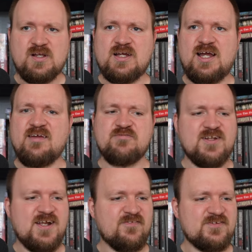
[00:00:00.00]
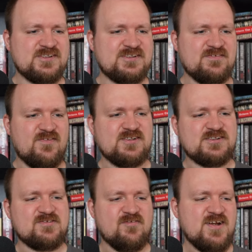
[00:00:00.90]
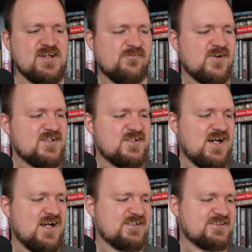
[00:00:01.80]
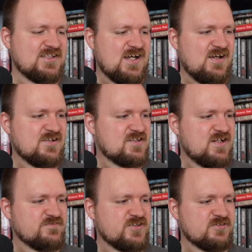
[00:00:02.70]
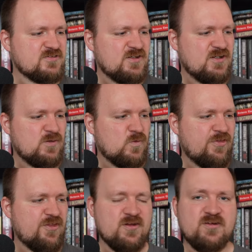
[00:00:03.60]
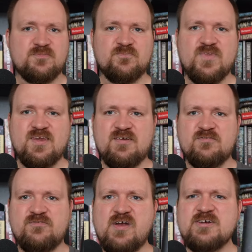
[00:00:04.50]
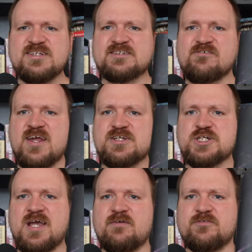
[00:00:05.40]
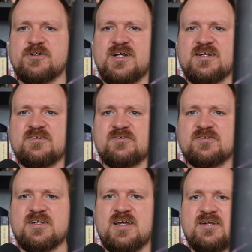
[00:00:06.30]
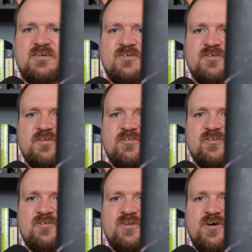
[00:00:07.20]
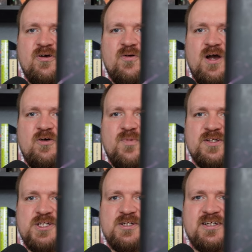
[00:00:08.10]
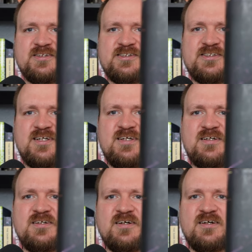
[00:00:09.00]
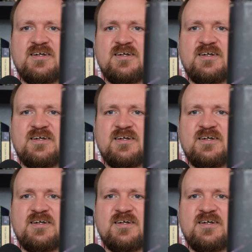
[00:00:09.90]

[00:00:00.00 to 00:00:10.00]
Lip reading: I have like this really, really nice hardcover with a very strange cover. I don't know how much you can see,